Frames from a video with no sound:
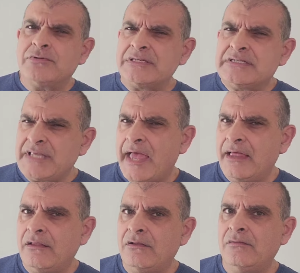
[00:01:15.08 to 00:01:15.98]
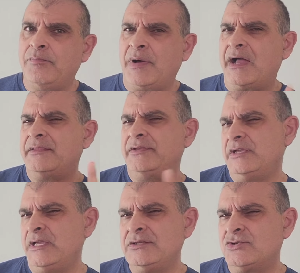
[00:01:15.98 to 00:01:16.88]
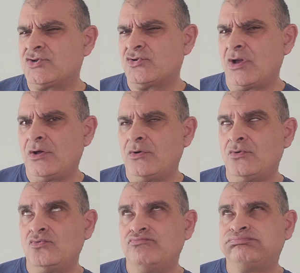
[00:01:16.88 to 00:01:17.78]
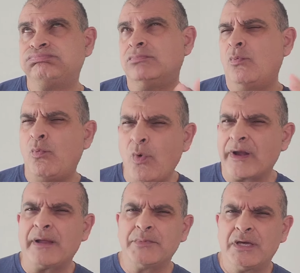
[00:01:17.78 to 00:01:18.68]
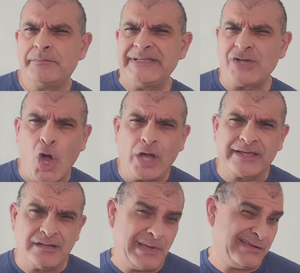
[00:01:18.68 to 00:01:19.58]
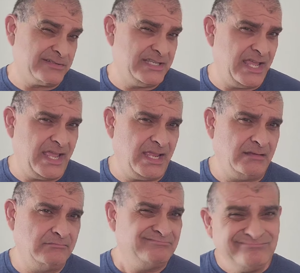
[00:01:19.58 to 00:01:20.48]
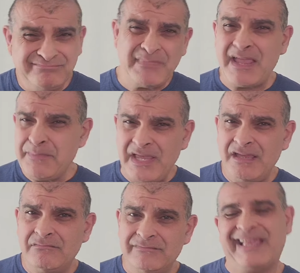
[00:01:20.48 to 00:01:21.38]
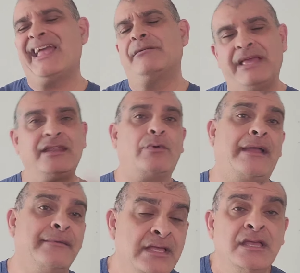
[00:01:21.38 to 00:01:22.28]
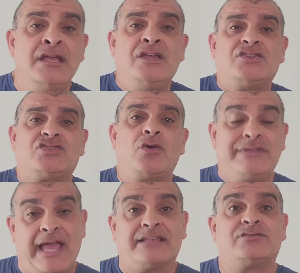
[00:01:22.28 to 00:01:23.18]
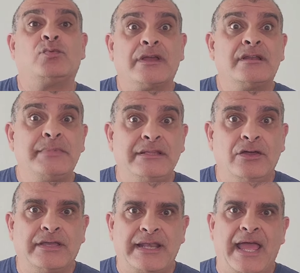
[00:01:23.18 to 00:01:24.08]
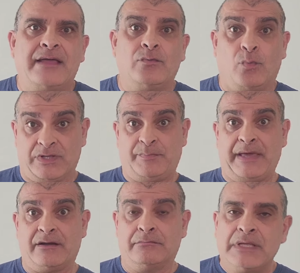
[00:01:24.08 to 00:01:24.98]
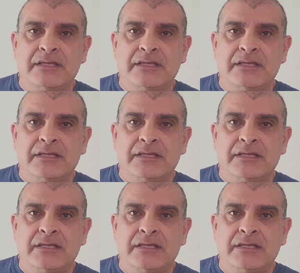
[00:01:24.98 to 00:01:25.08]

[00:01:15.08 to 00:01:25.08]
can tell by the intro what I'm going to be talking about today. Maybe? Yeah. Anyway, so yes, we're going to be looking at what's better.